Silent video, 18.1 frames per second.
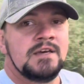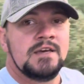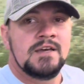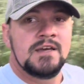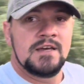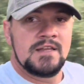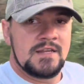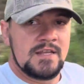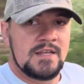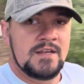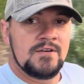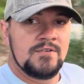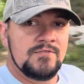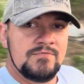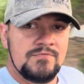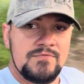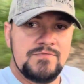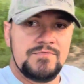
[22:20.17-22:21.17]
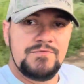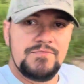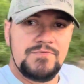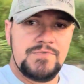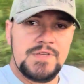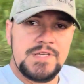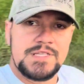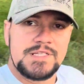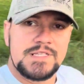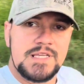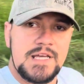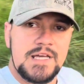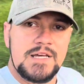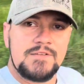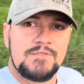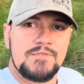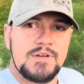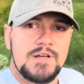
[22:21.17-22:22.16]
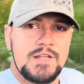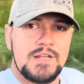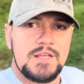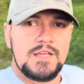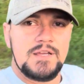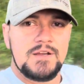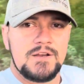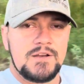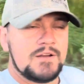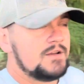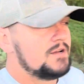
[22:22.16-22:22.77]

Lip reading: And then on this side right here,